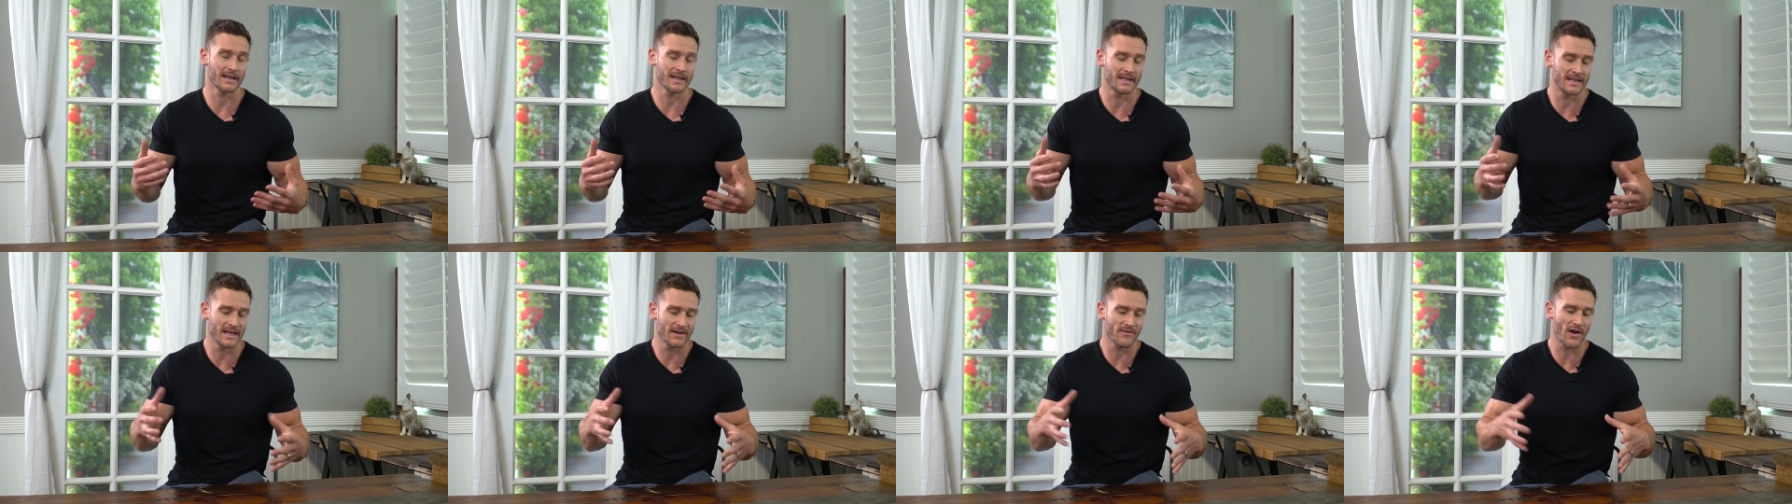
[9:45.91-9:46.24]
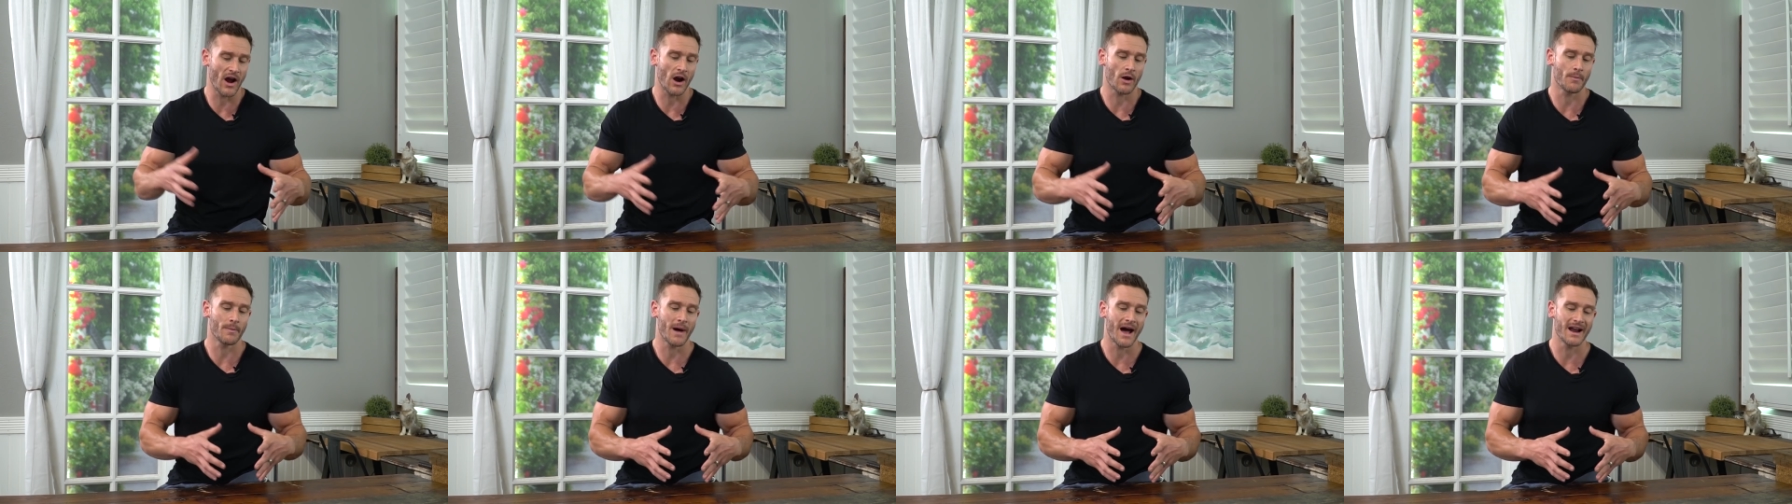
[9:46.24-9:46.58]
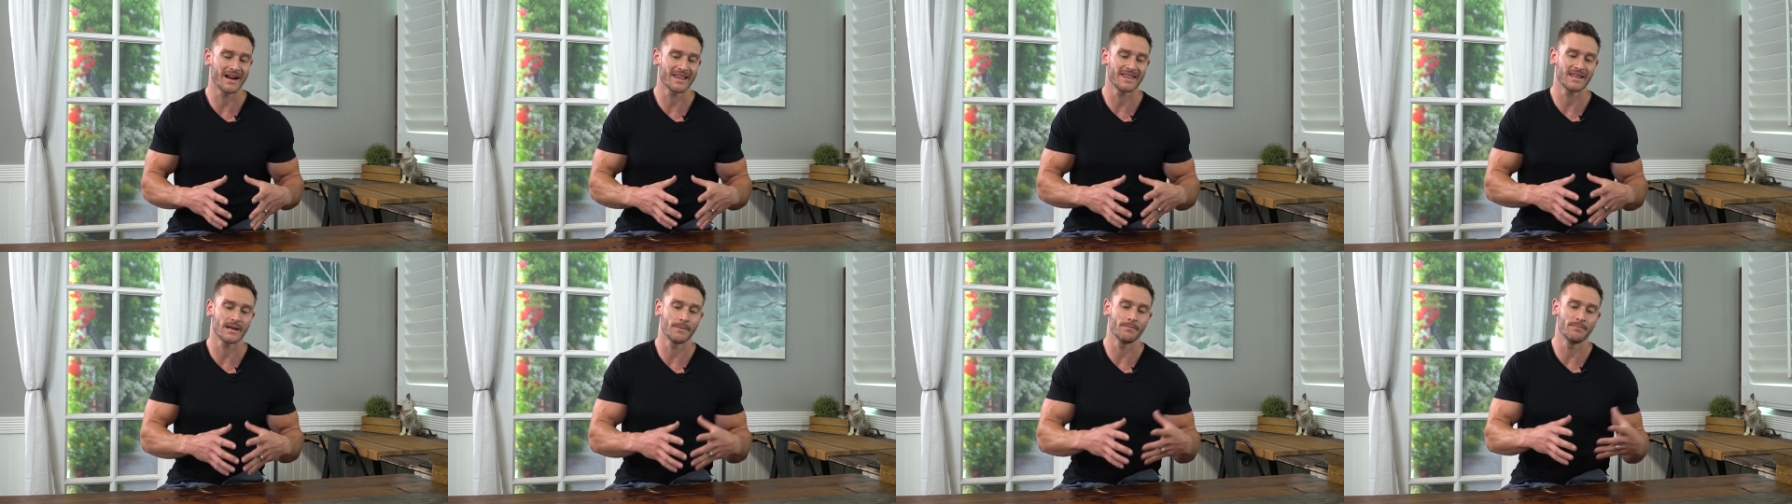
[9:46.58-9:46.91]
give our
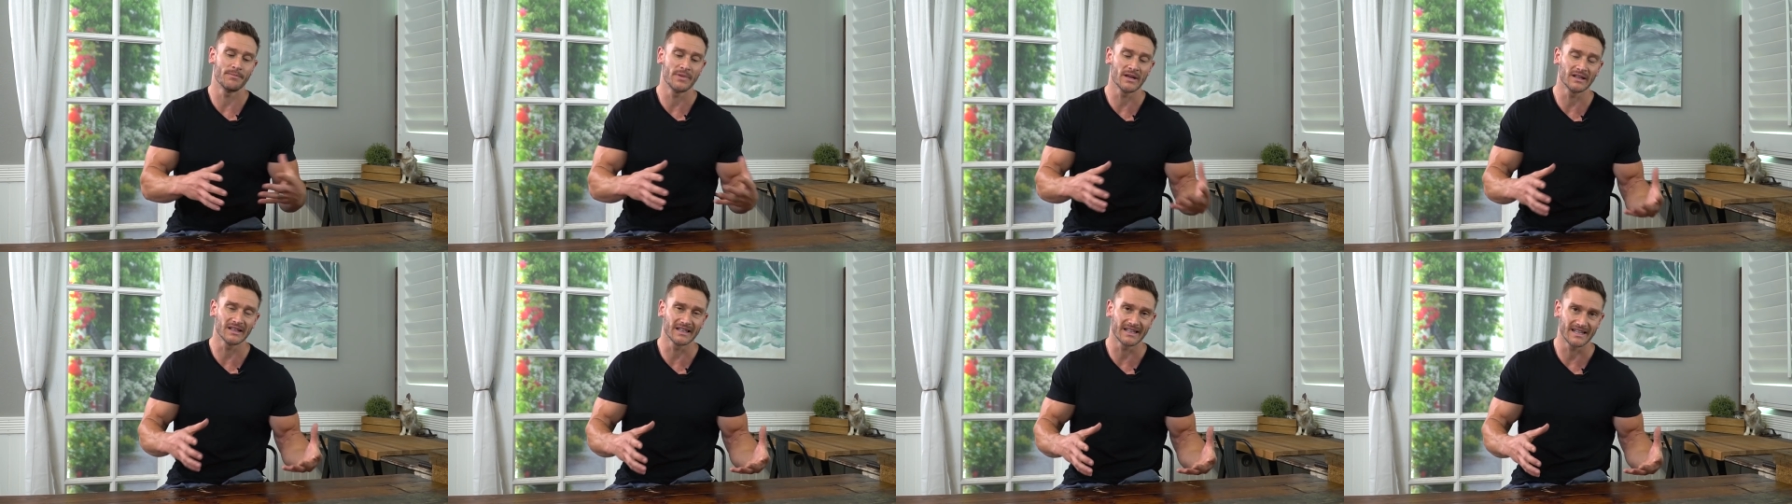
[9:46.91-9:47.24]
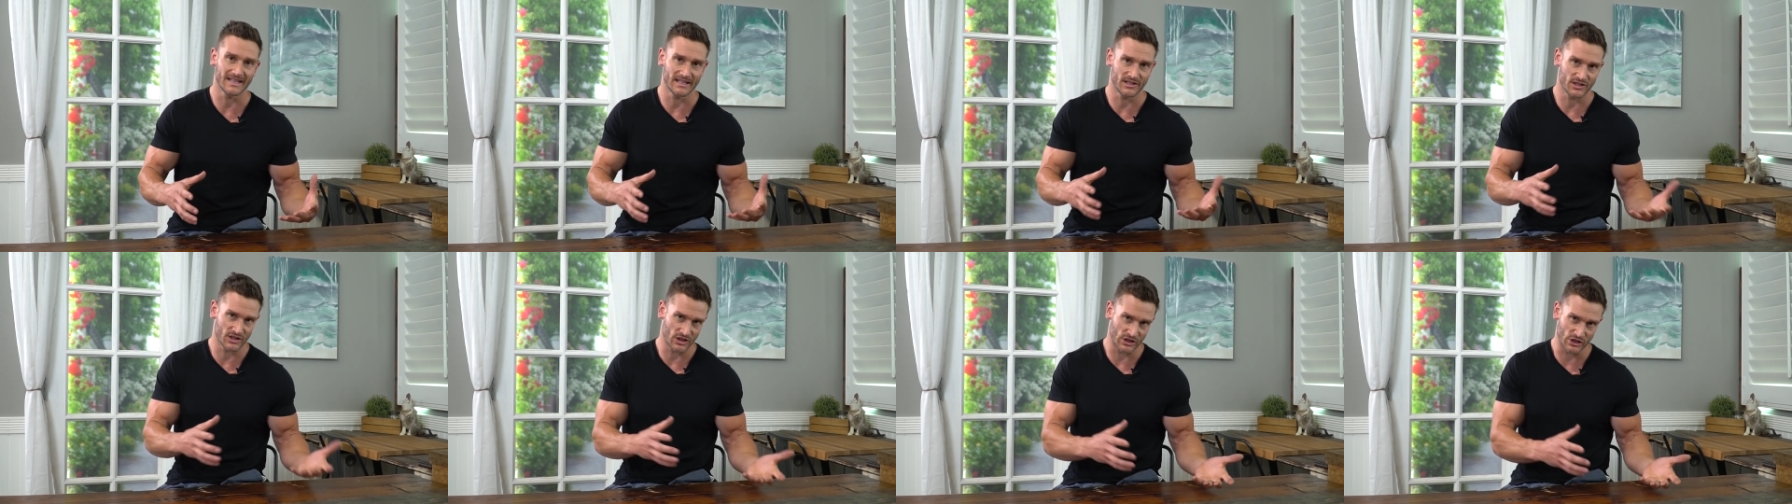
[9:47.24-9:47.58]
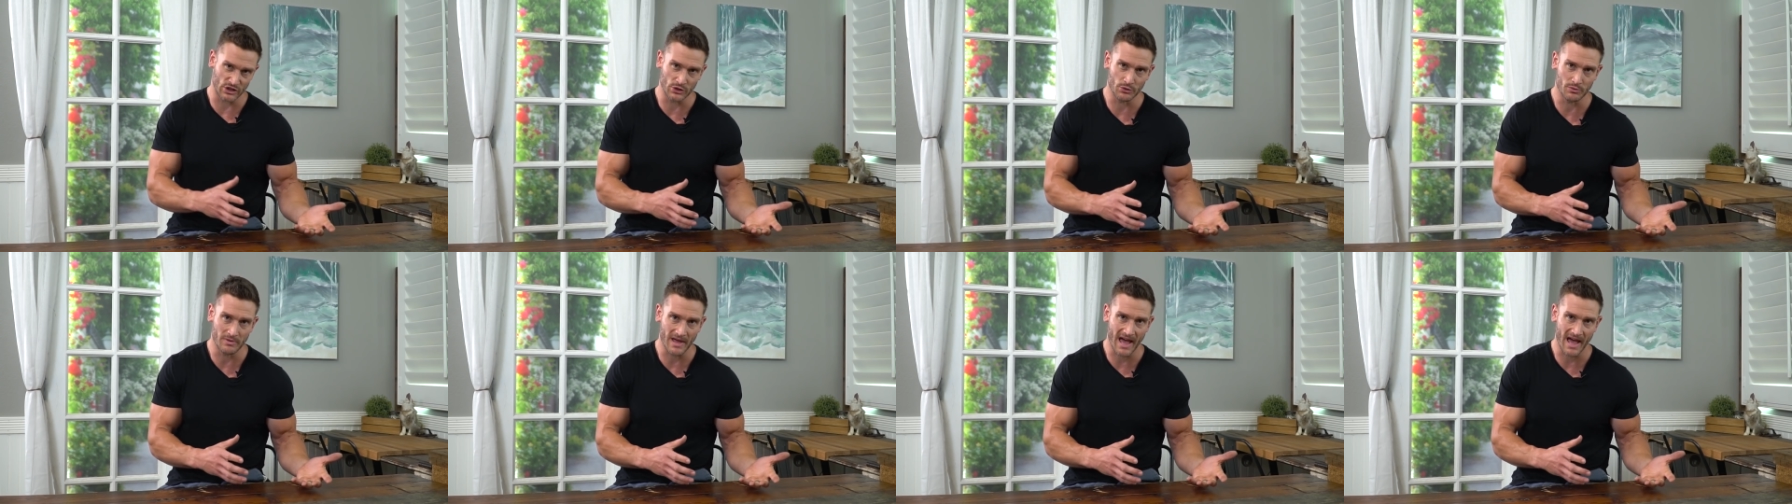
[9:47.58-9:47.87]
body the ability to do